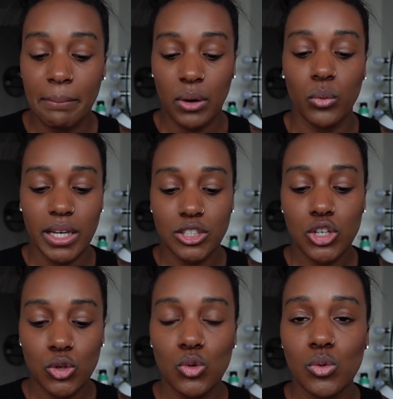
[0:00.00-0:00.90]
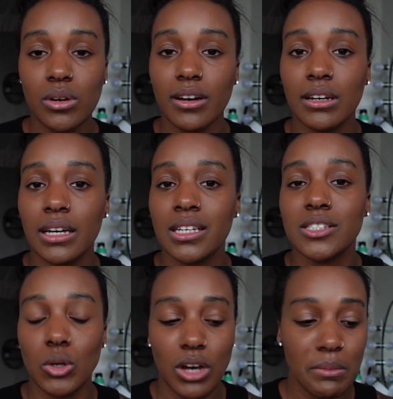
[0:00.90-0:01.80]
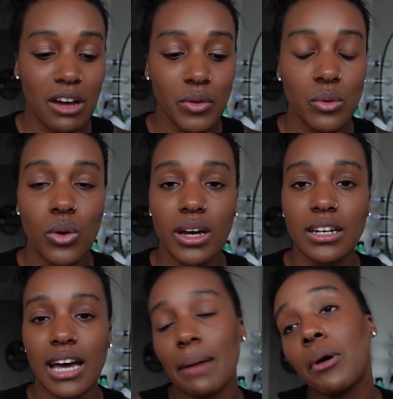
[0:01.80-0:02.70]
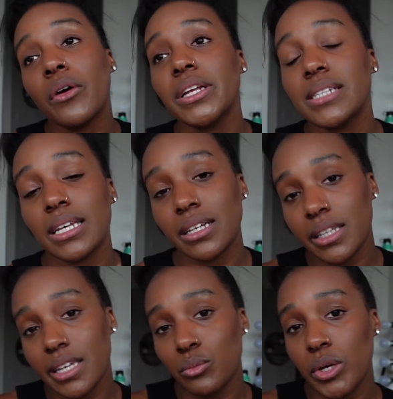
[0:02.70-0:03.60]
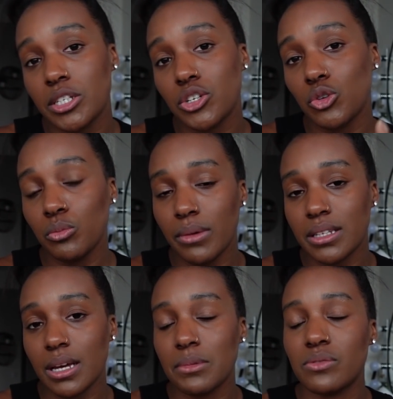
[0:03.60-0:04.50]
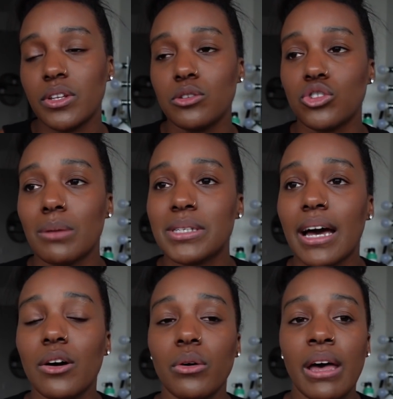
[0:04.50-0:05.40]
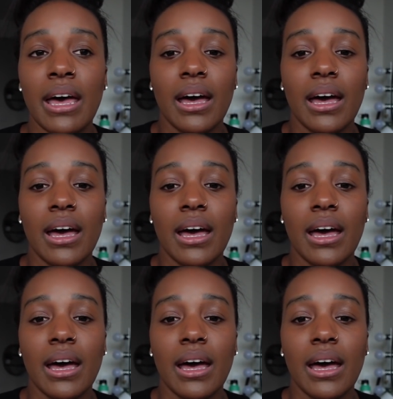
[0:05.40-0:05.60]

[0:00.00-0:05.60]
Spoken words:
But week 2, so coming off week 1, I'm already technically in week 2 by the time this video drops out.